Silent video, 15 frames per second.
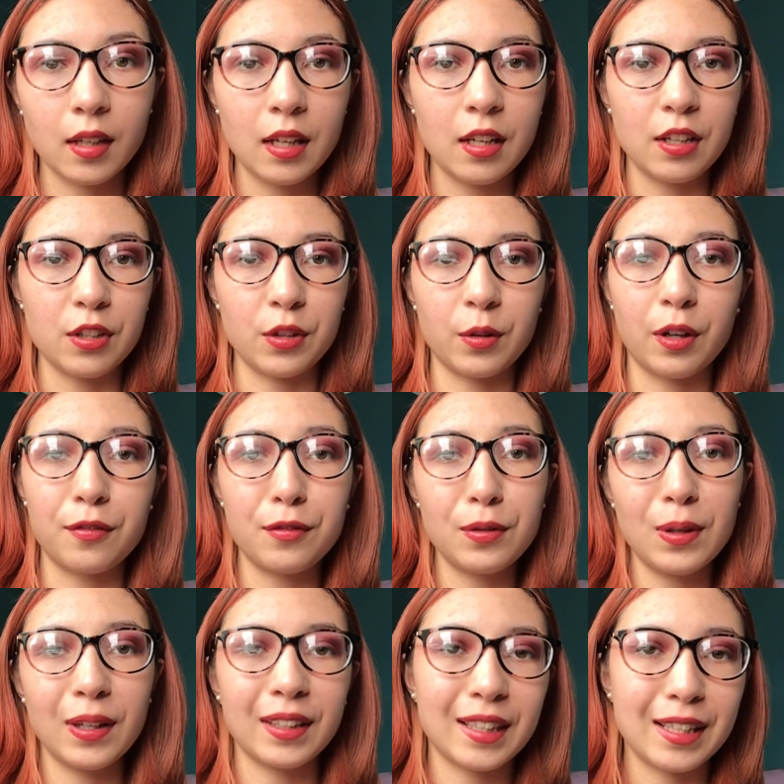So I feel
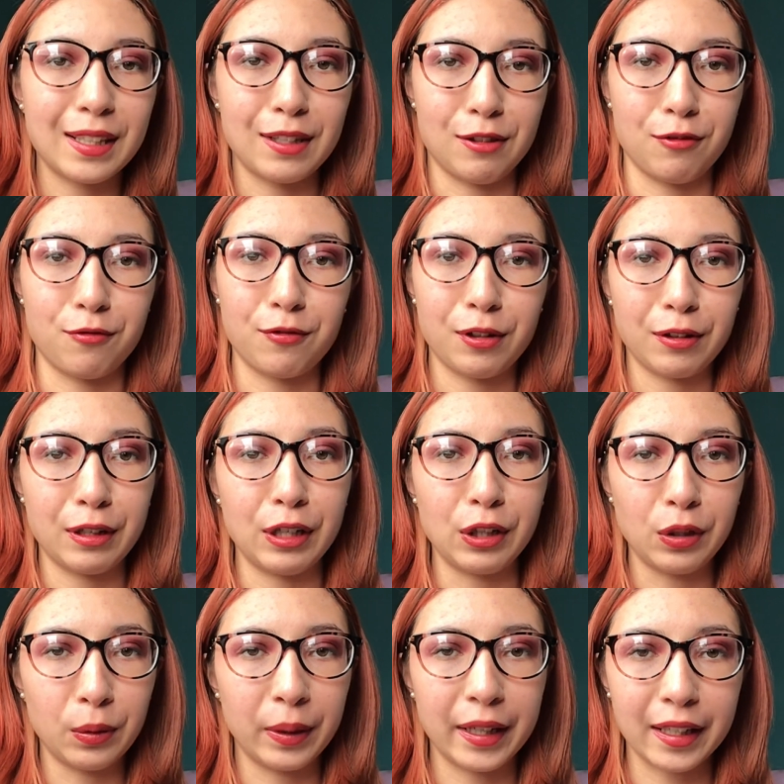like this is a very
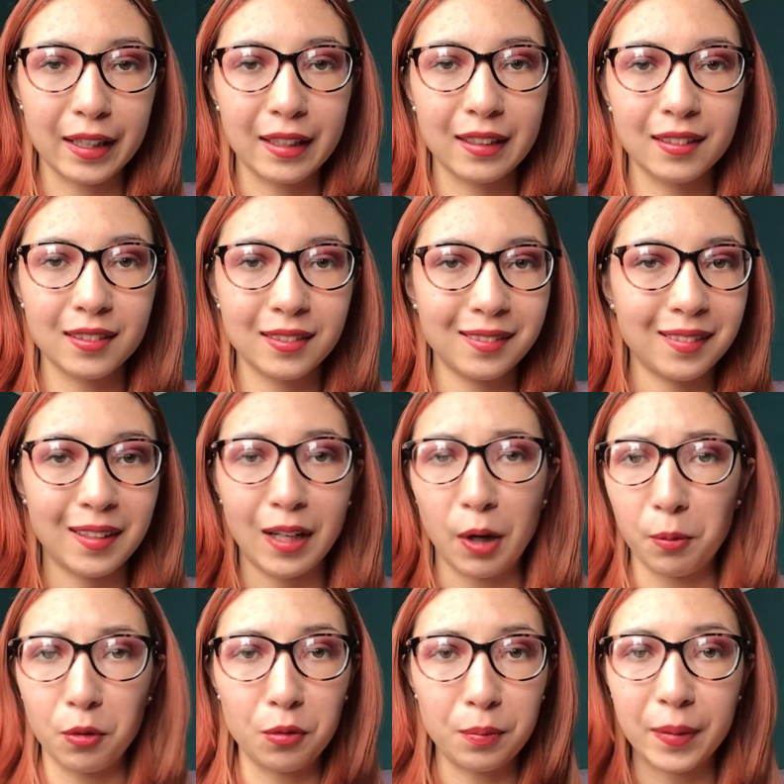quick
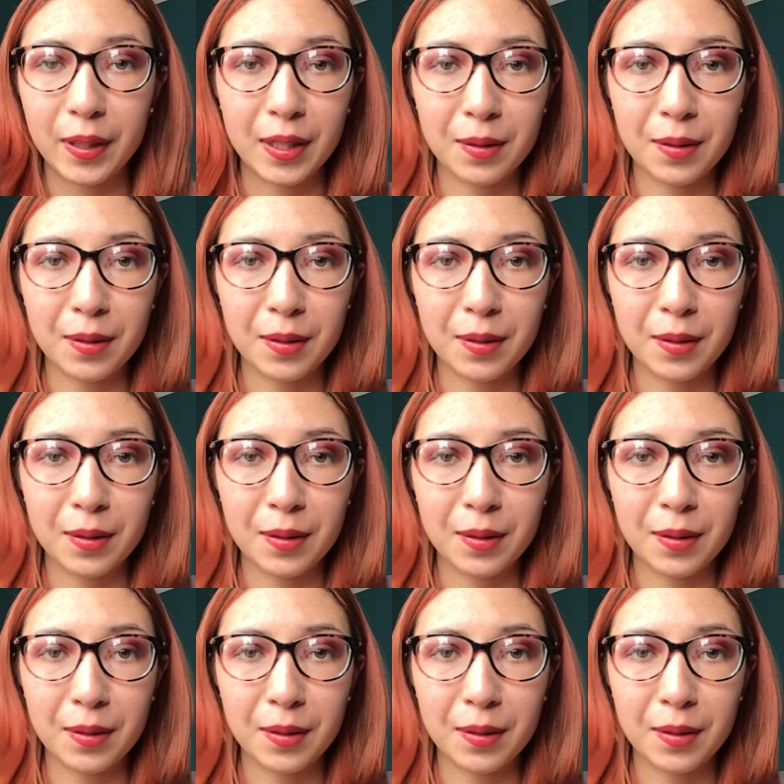couple-minute